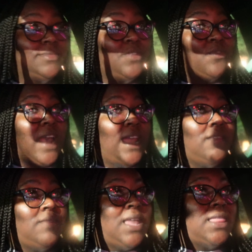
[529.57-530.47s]
rainy
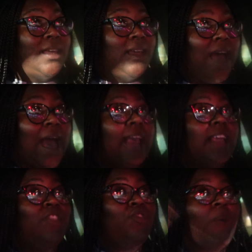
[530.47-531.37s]
weather i
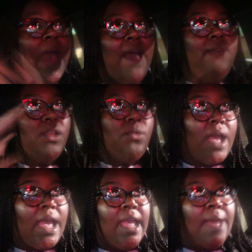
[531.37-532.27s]
can drive in the
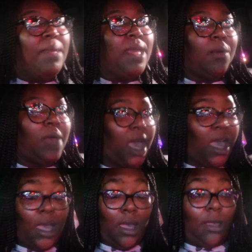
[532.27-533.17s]
rain and be
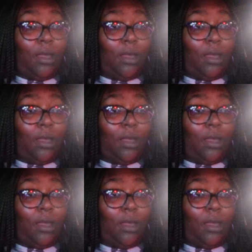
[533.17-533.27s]
okay